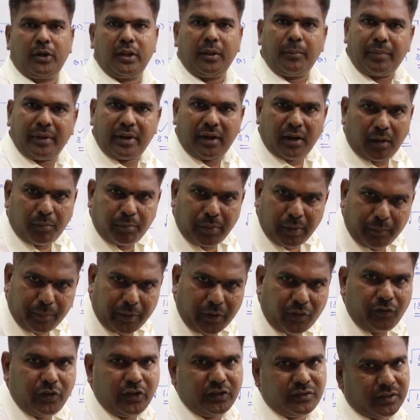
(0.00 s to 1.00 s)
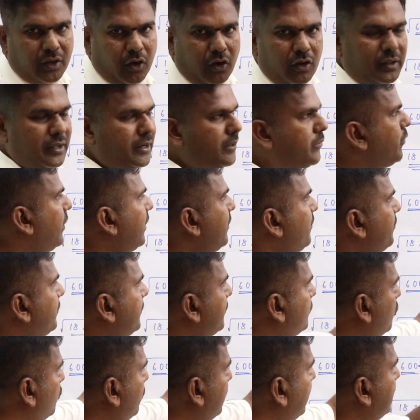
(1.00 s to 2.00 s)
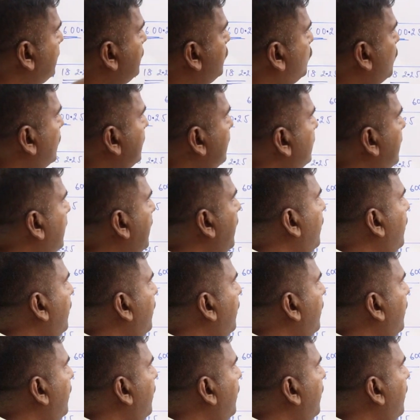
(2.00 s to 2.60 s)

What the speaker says: putting pen on paper, we solve that one. So next one,